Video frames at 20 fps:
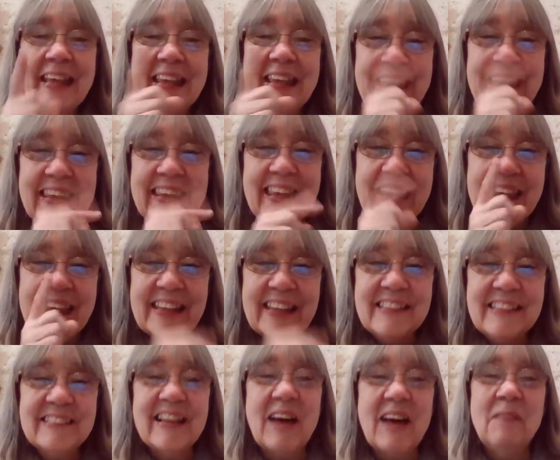He
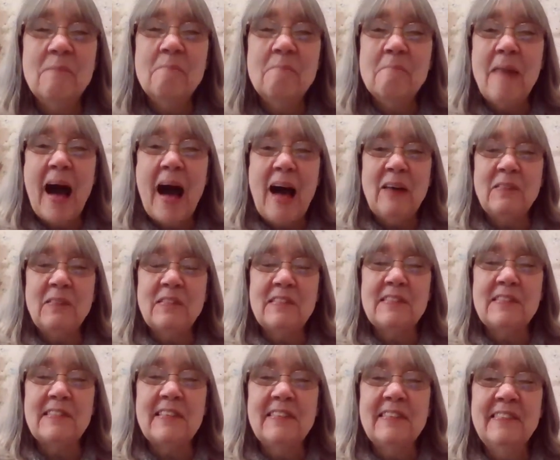is a
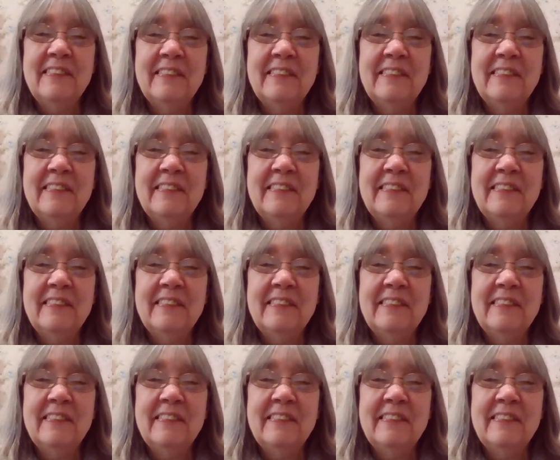mouse.